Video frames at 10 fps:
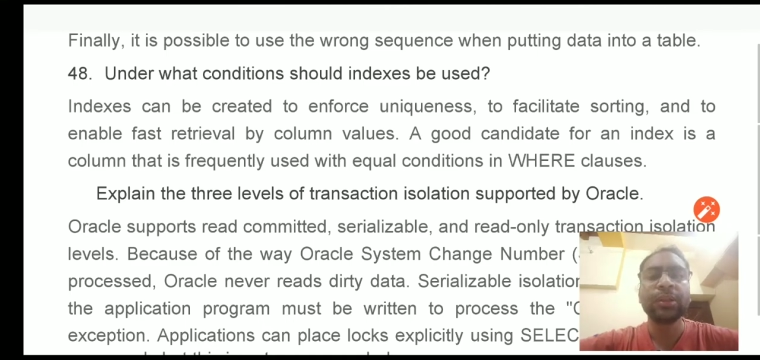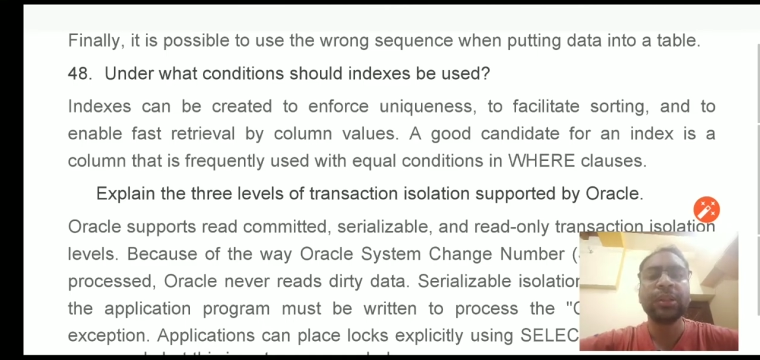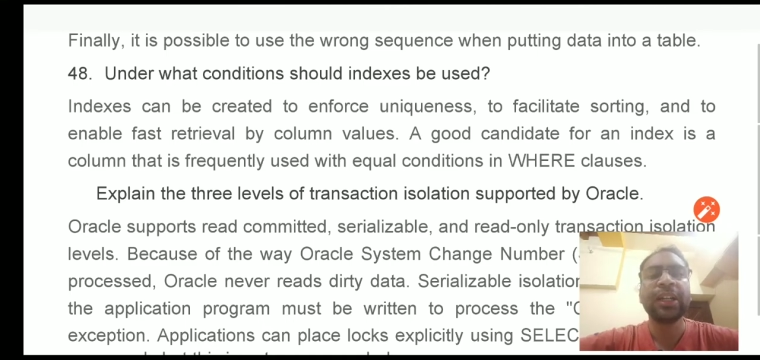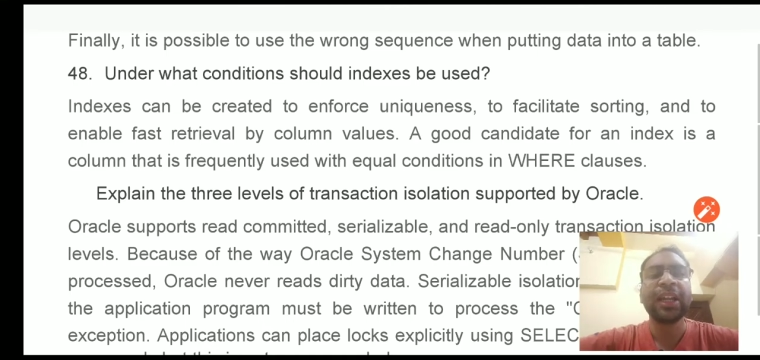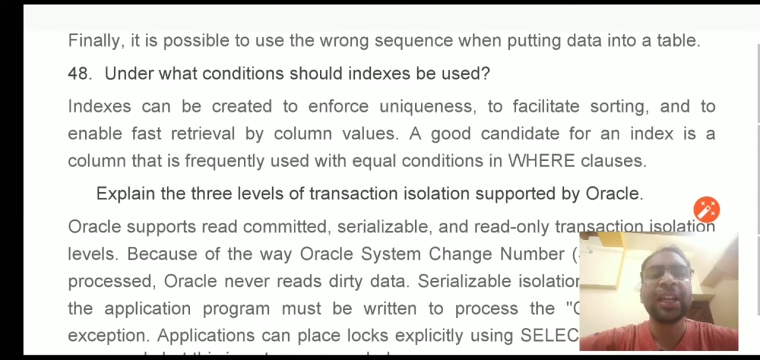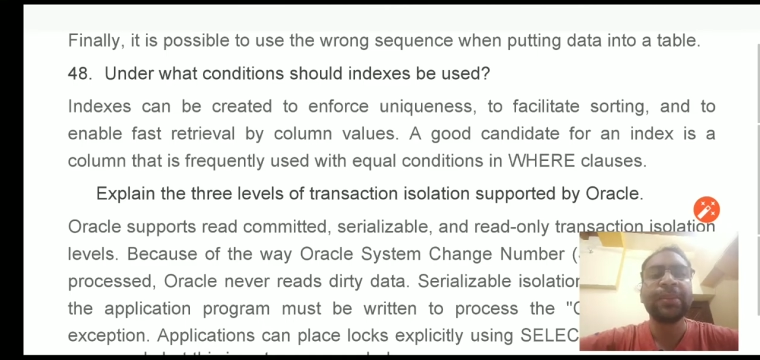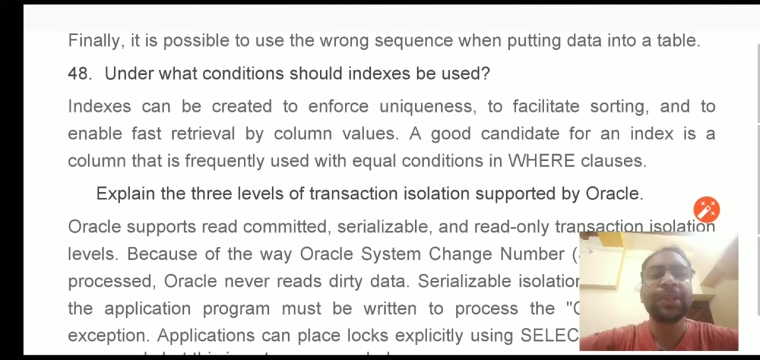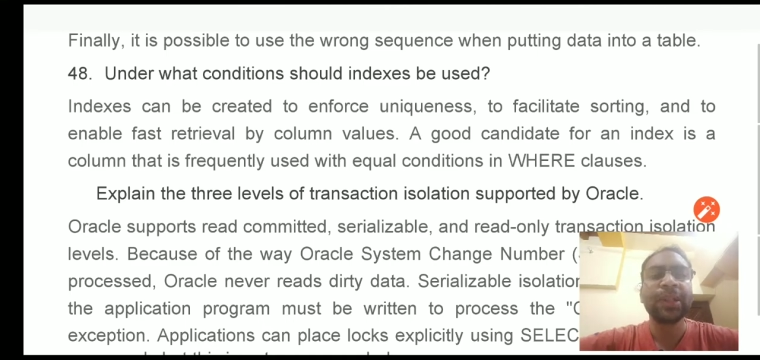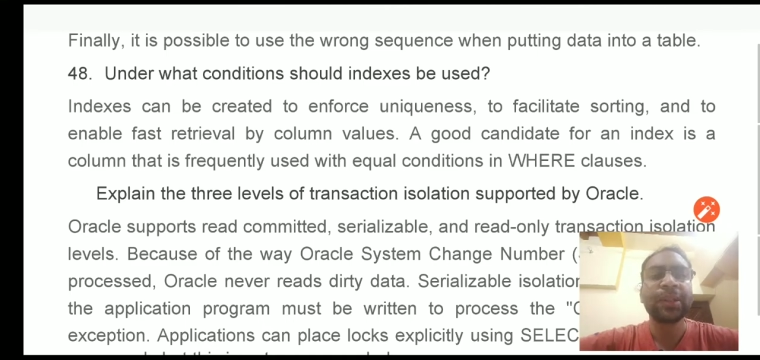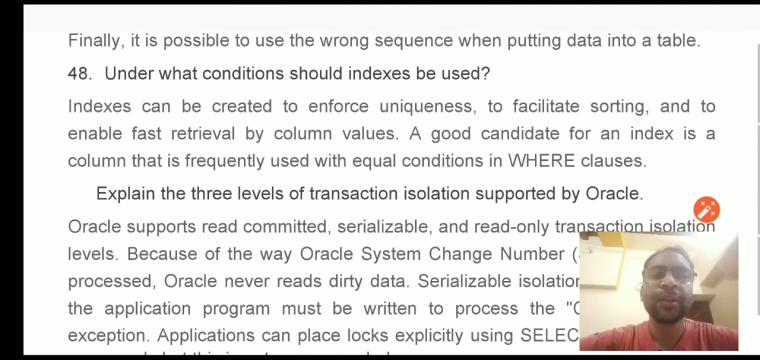that helps
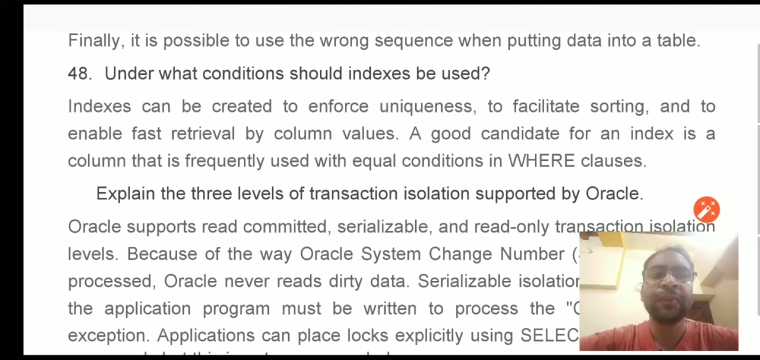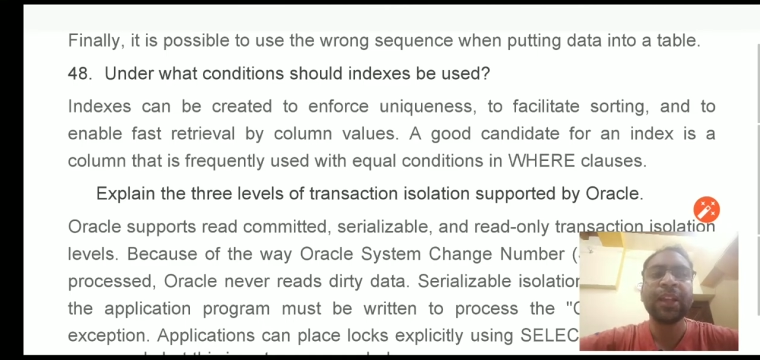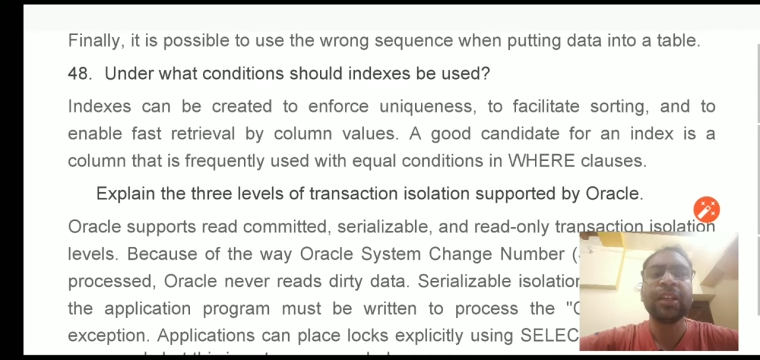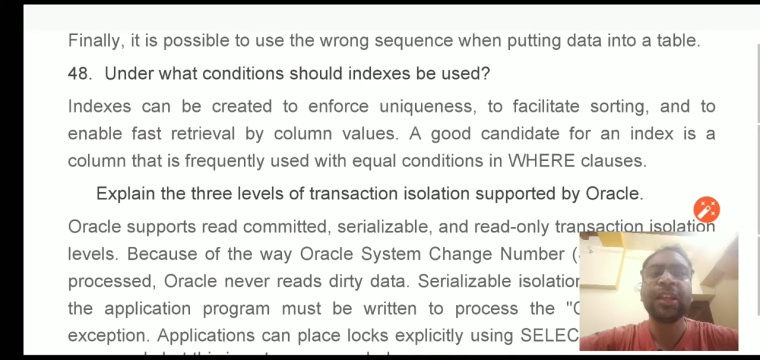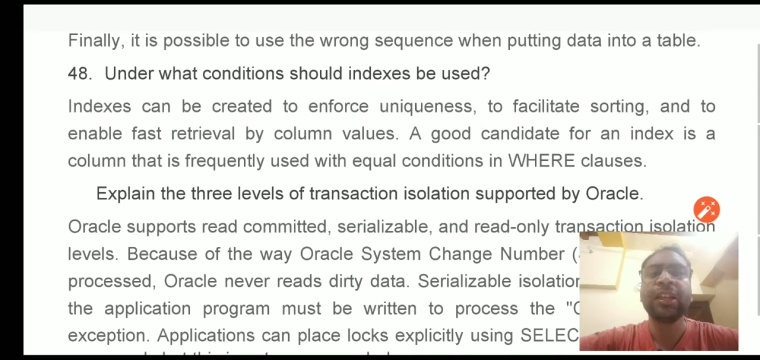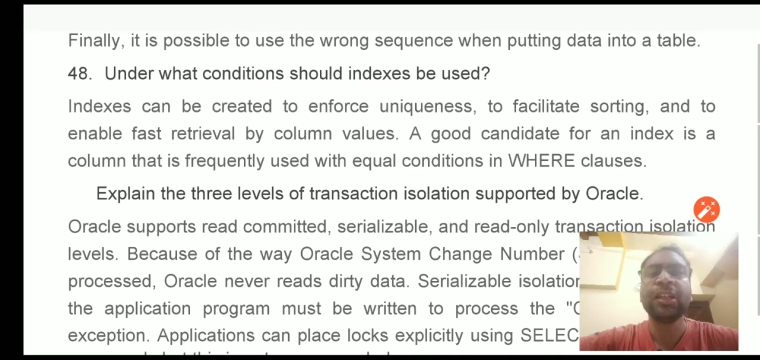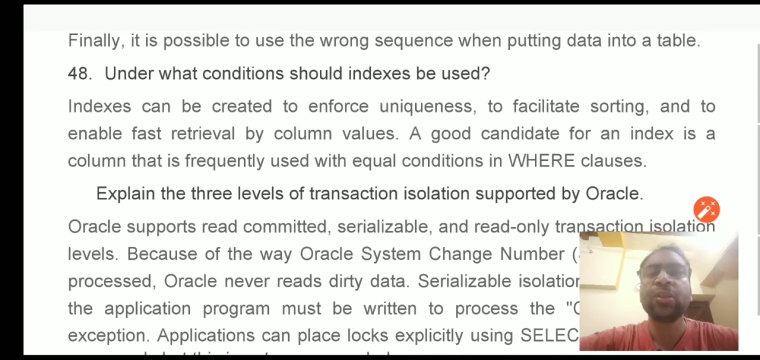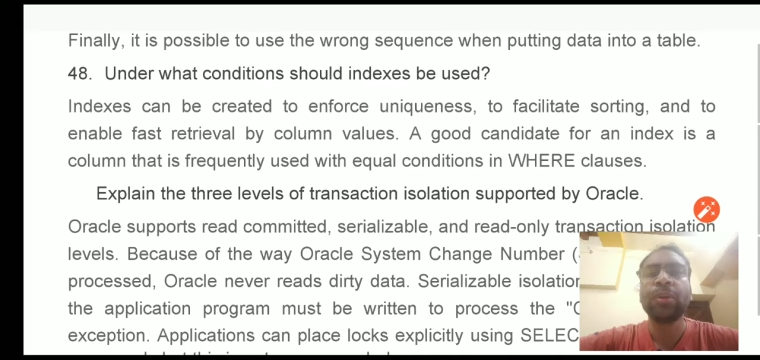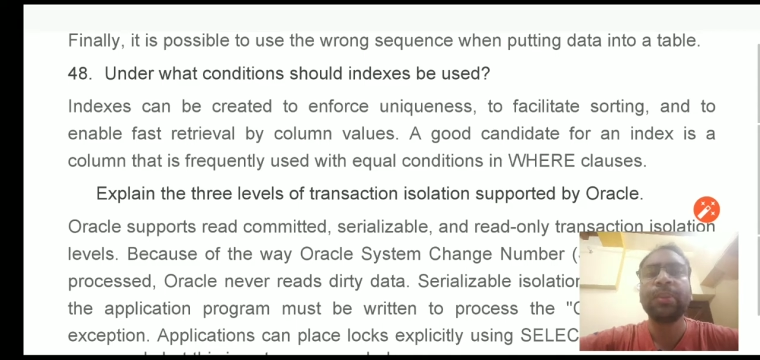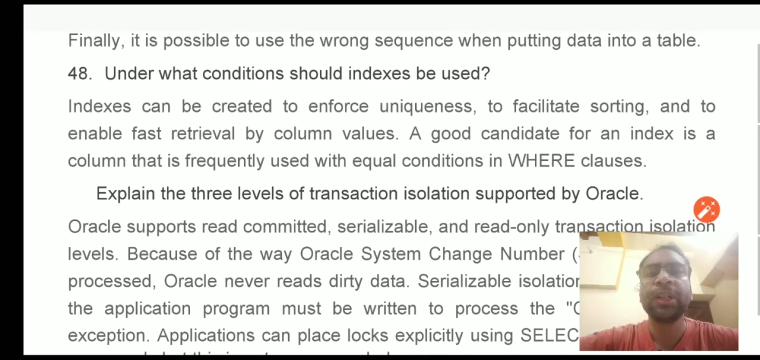us finding any
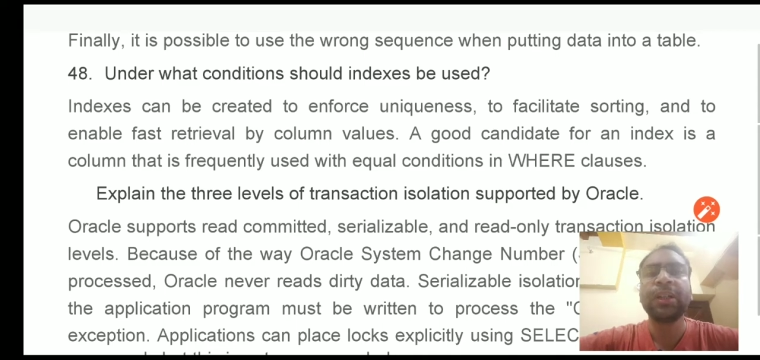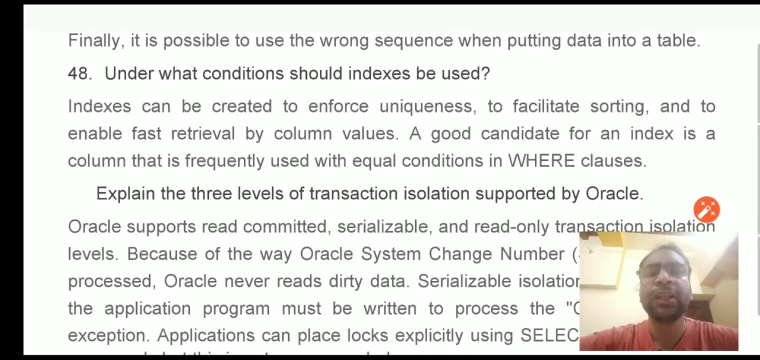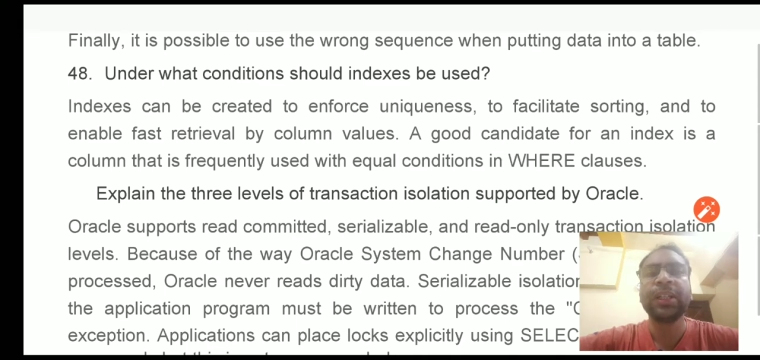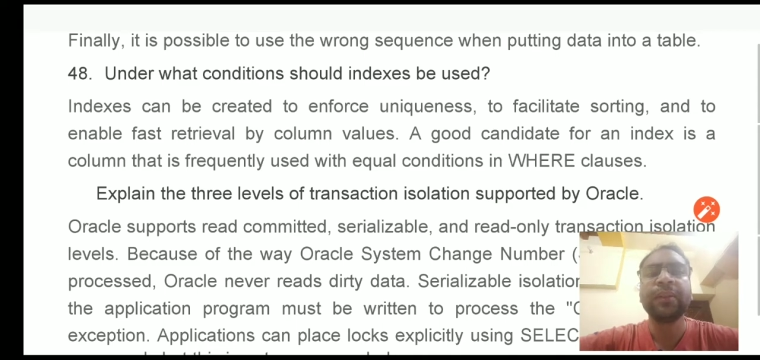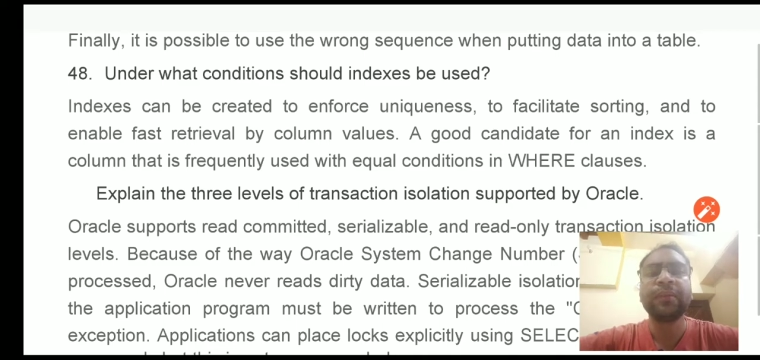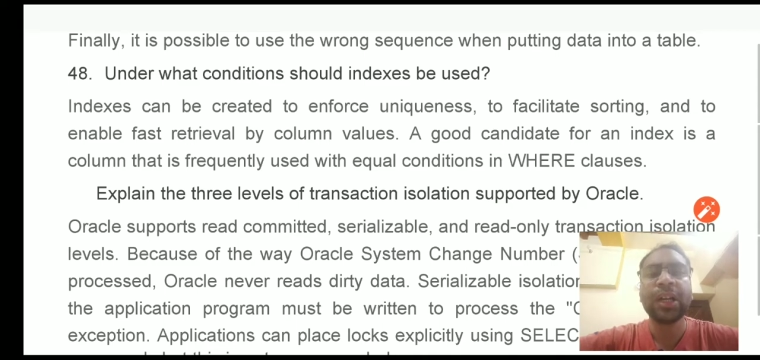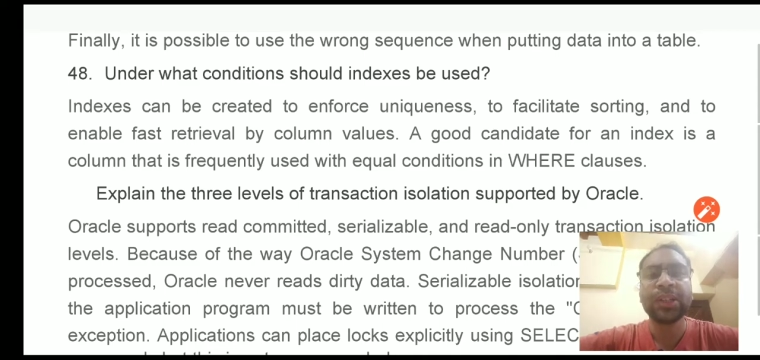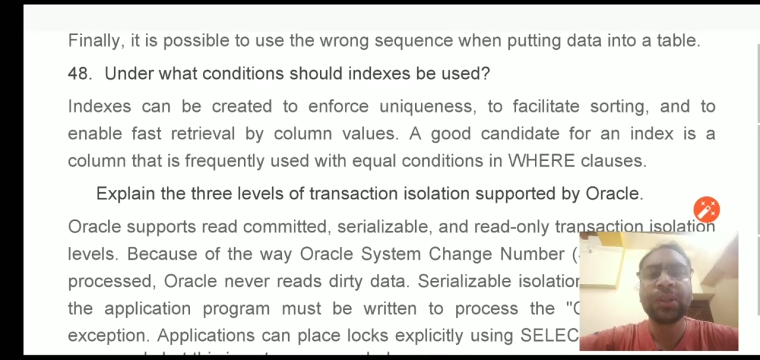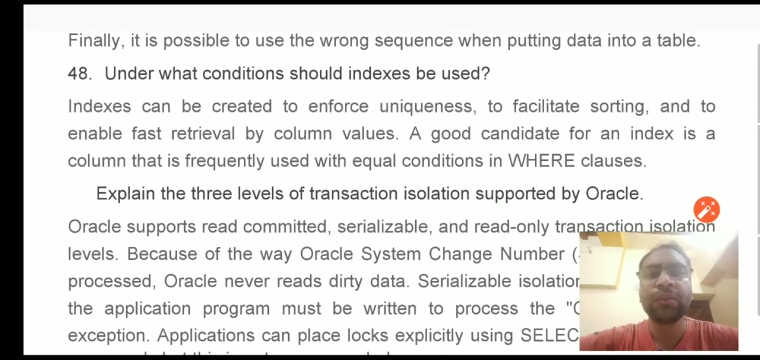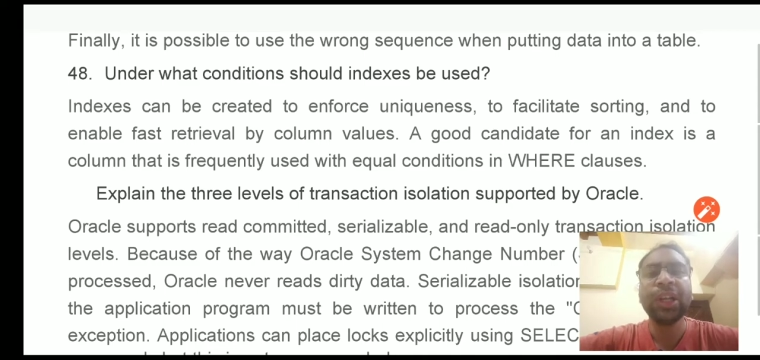topic in a
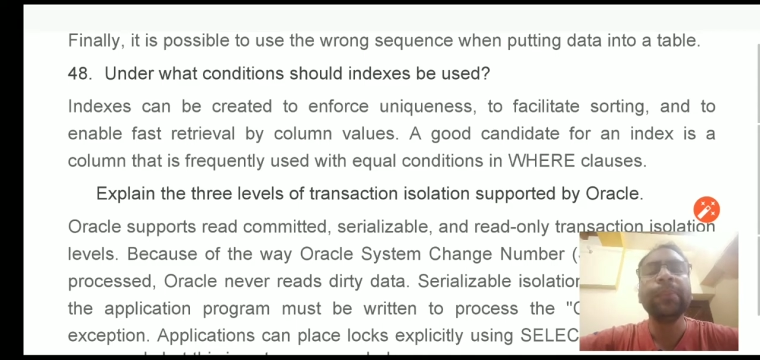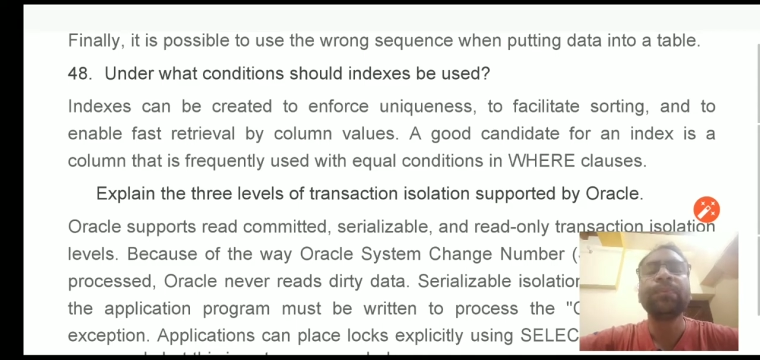faster way.